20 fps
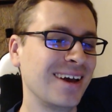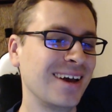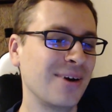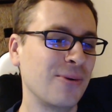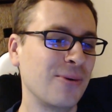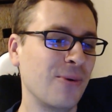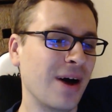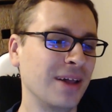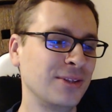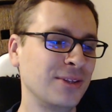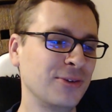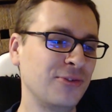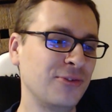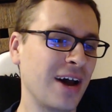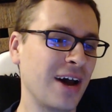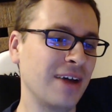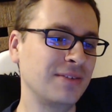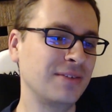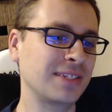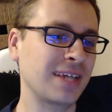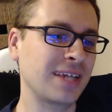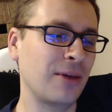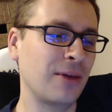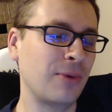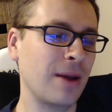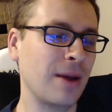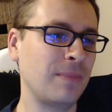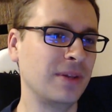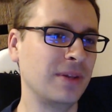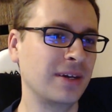1:5 scale
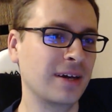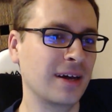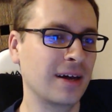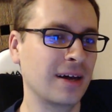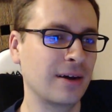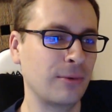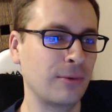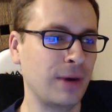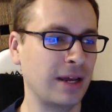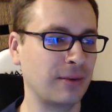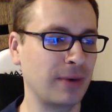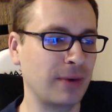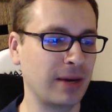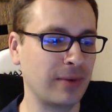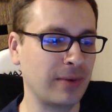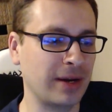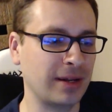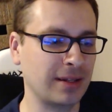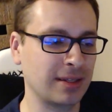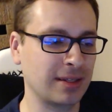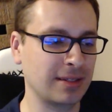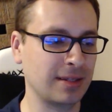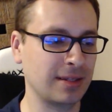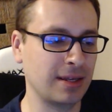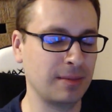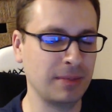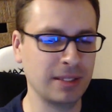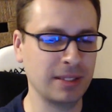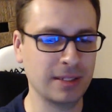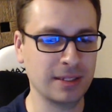replica. Wait. It
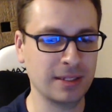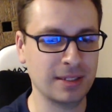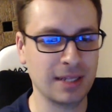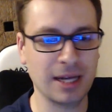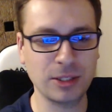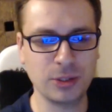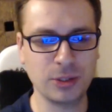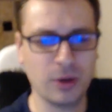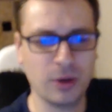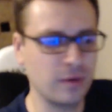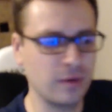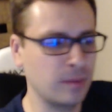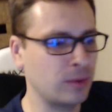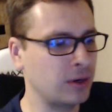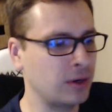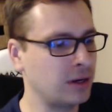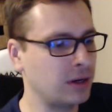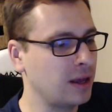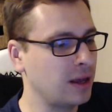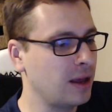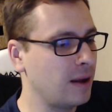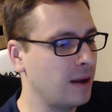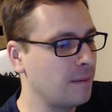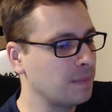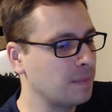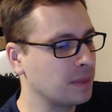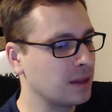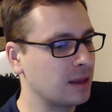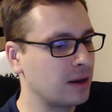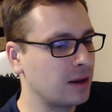means it's an actual hoverboard.
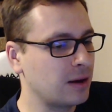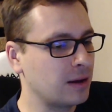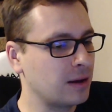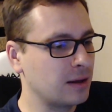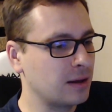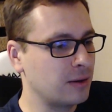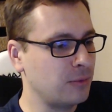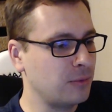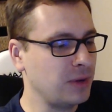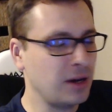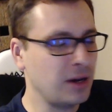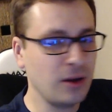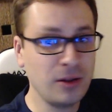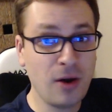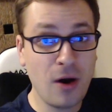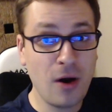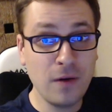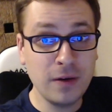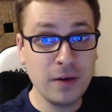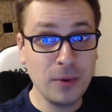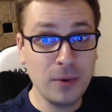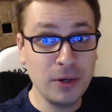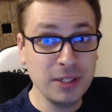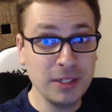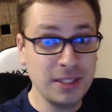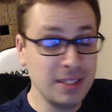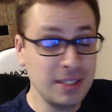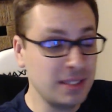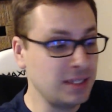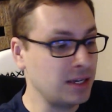We got hoverboards
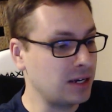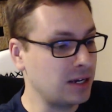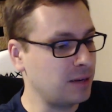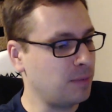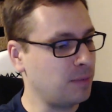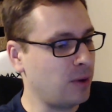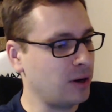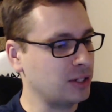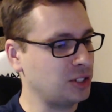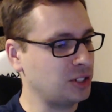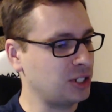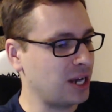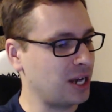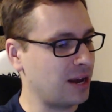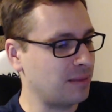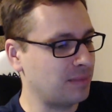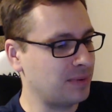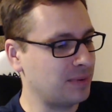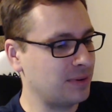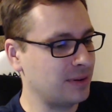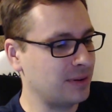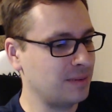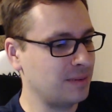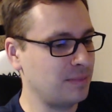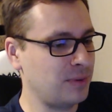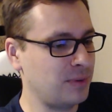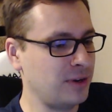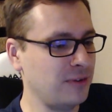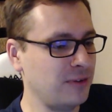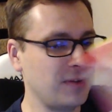this year, PogChamp.
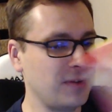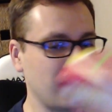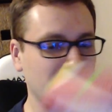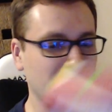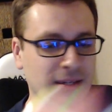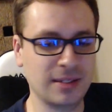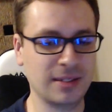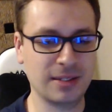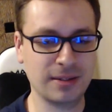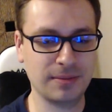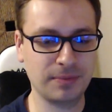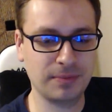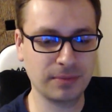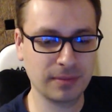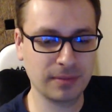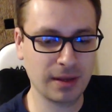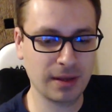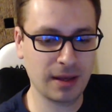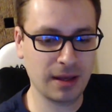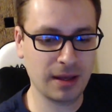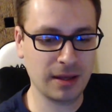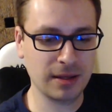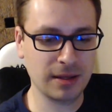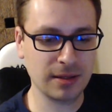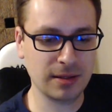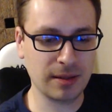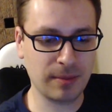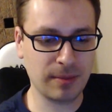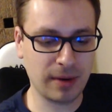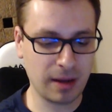Perfect. So
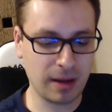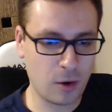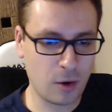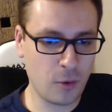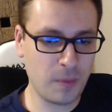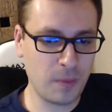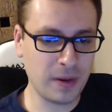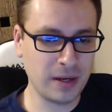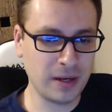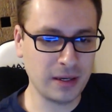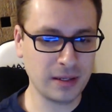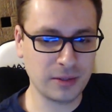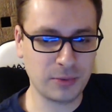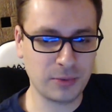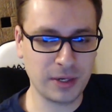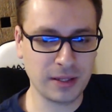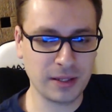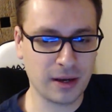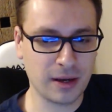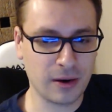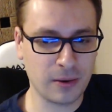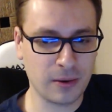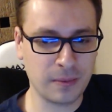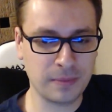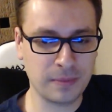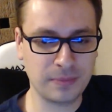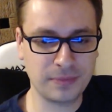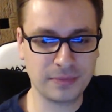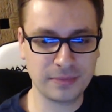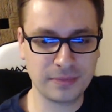I'm opening it right now.
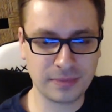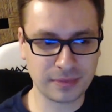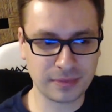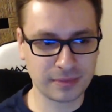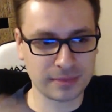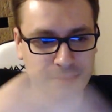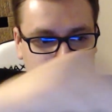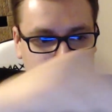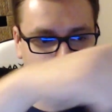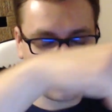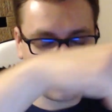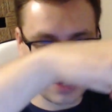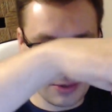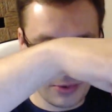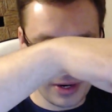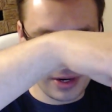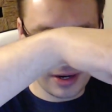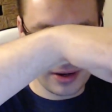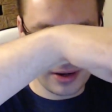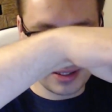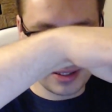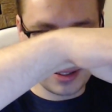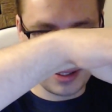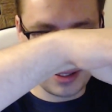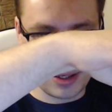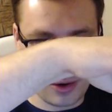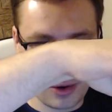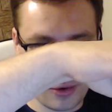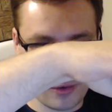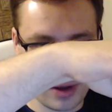We're gonna see a
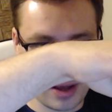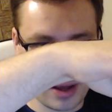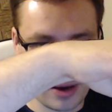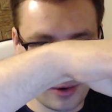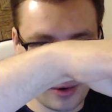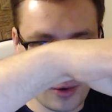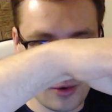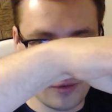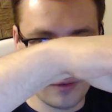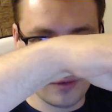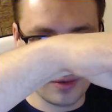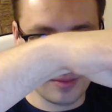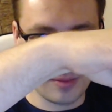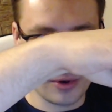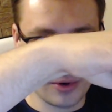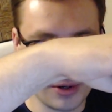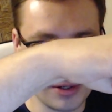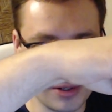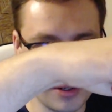hoverboard.